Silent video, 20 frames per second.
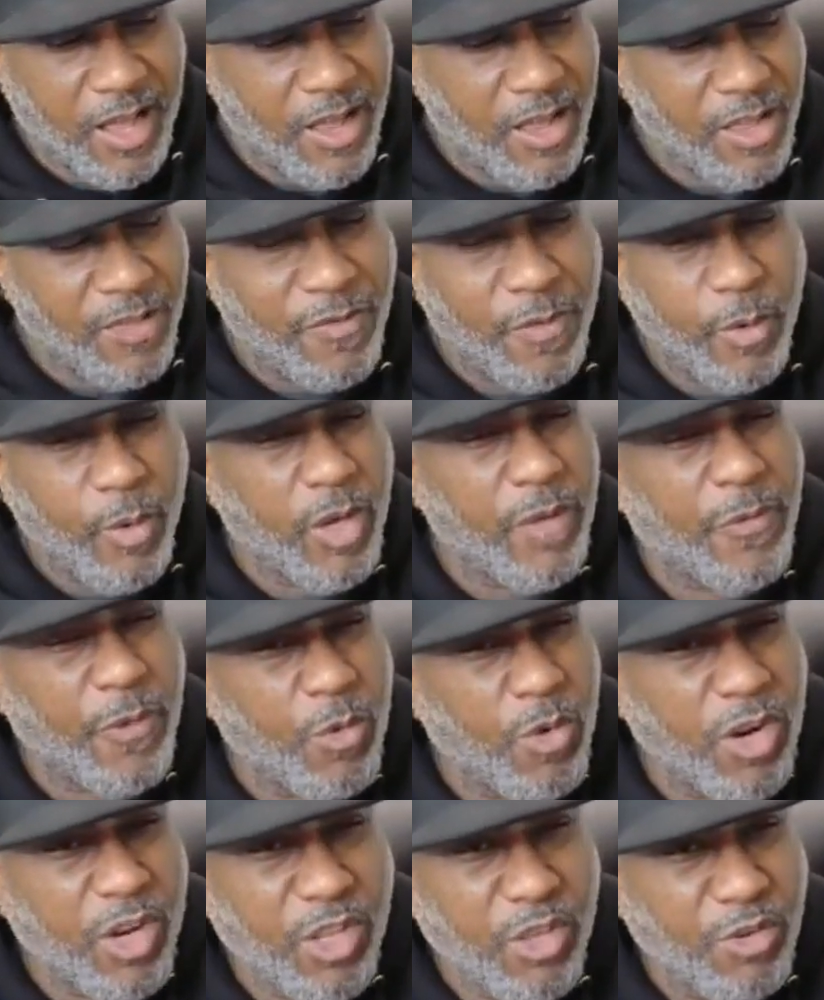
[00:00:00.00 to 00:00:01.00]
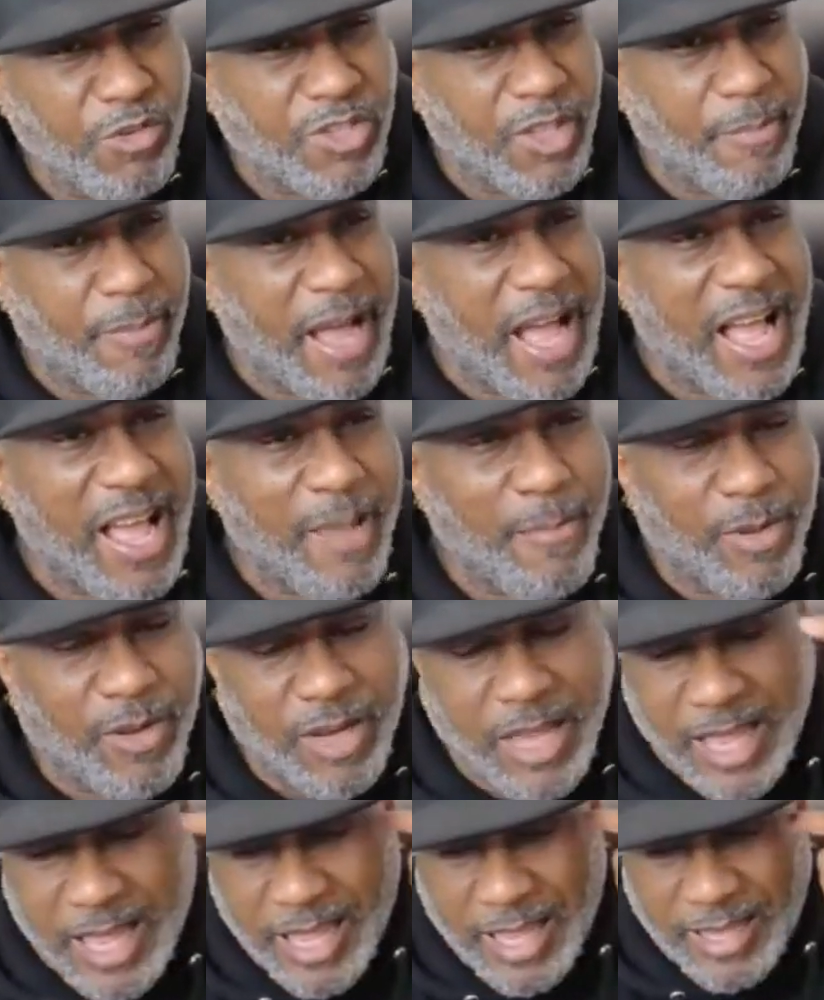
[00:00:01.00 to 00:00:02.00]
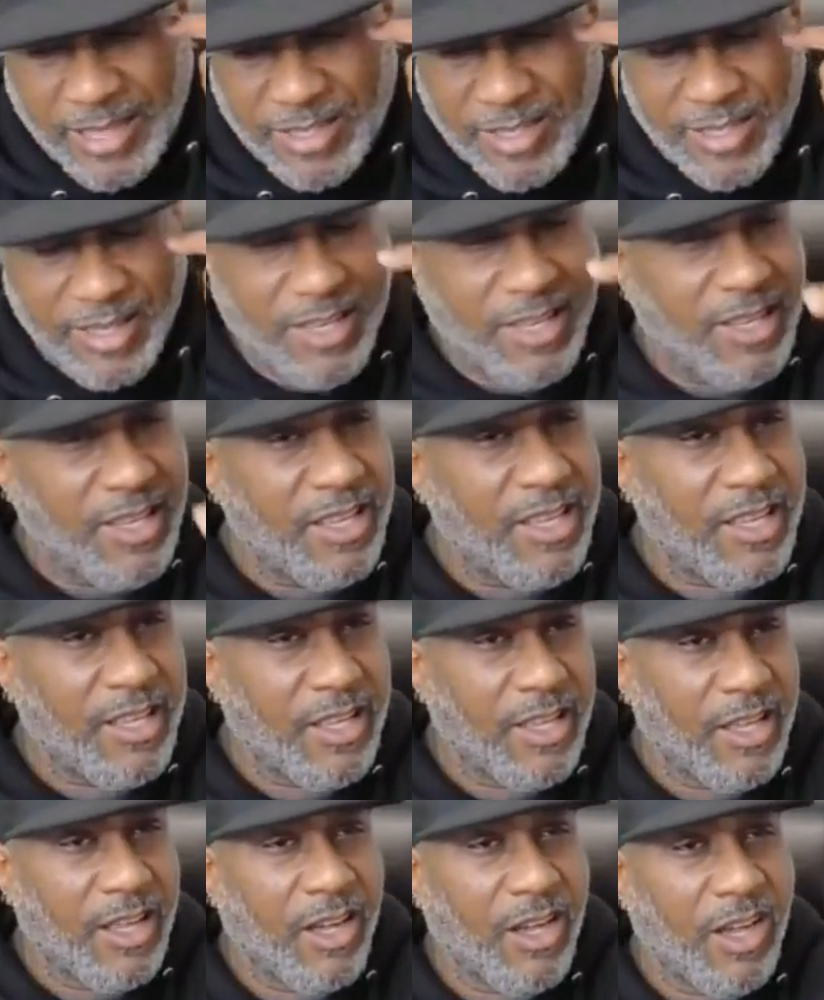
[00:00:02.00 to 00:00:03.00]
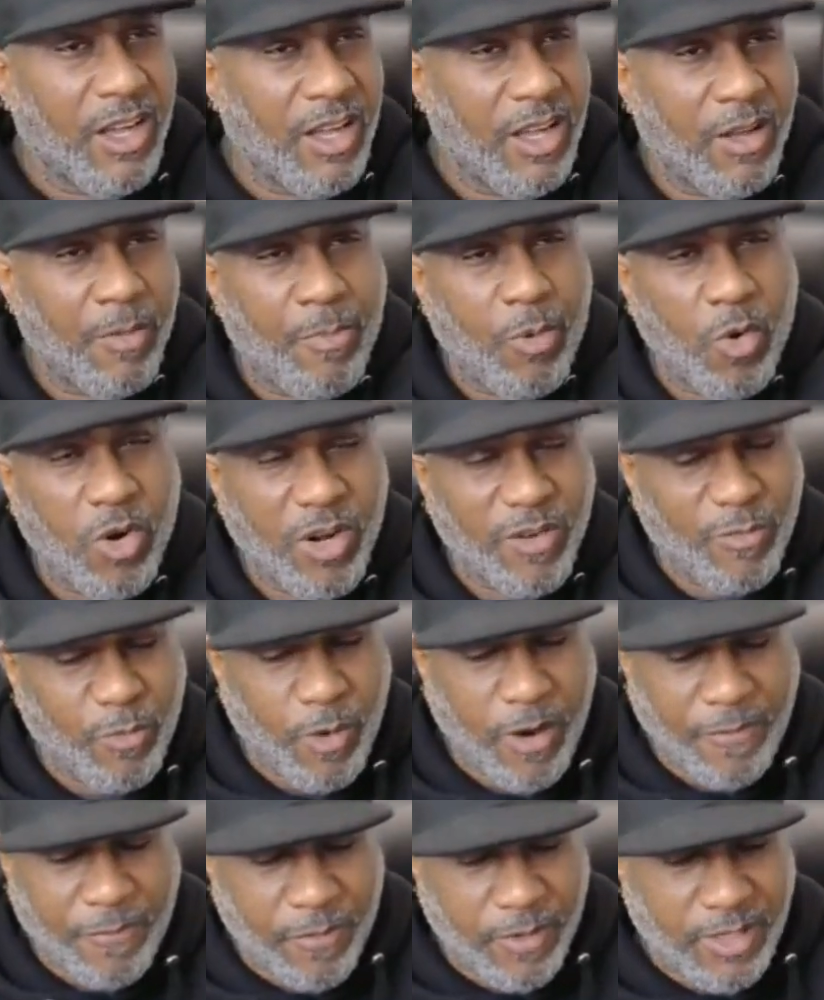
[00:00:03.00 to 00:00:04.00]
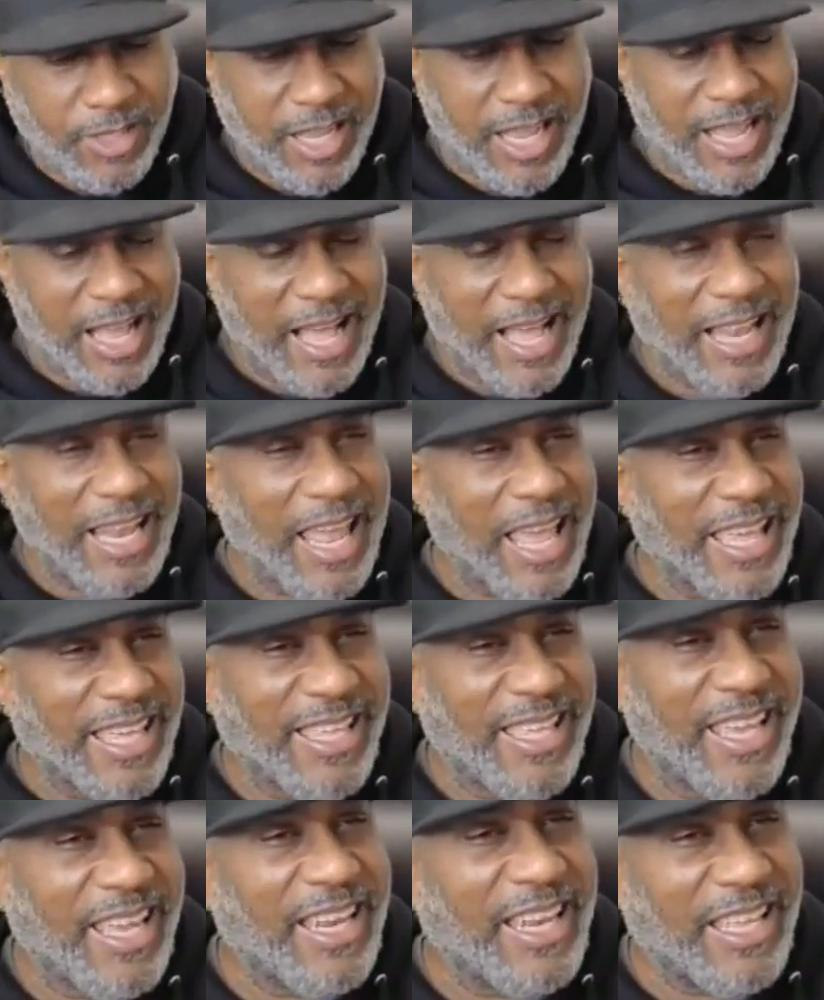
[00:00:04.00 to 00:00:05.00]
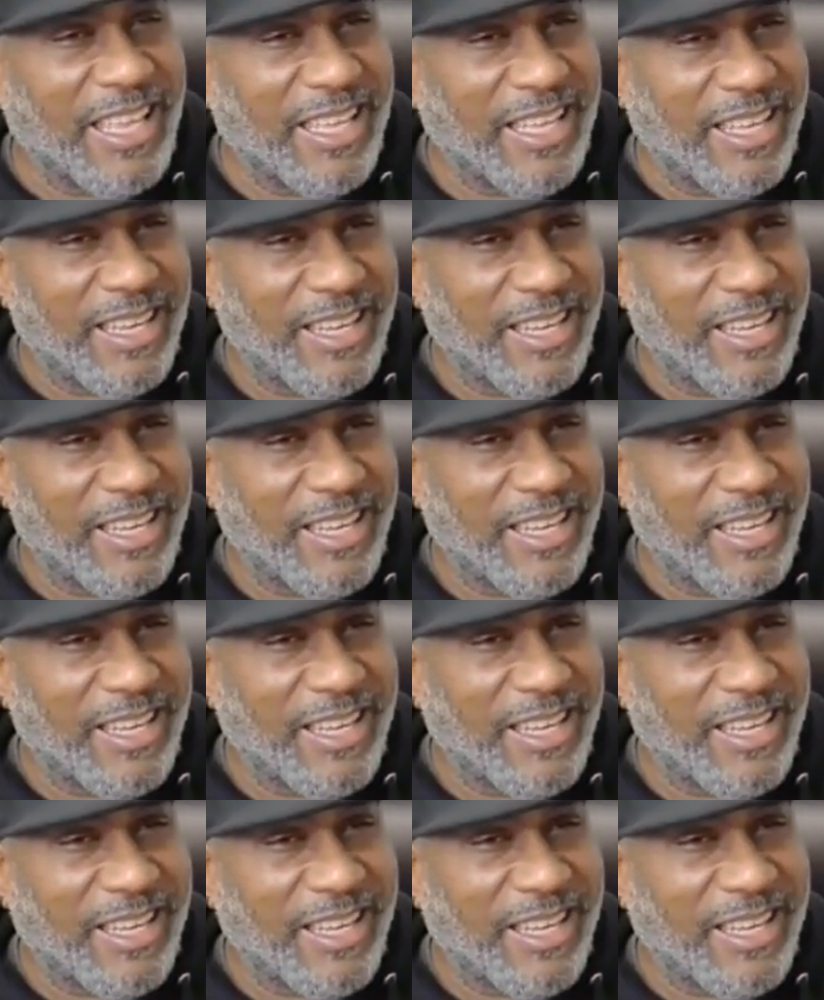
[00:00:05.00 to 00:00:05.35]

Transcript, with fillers: if you if you want to use the Bible as a, a, a point of reference, I, I like Gideon.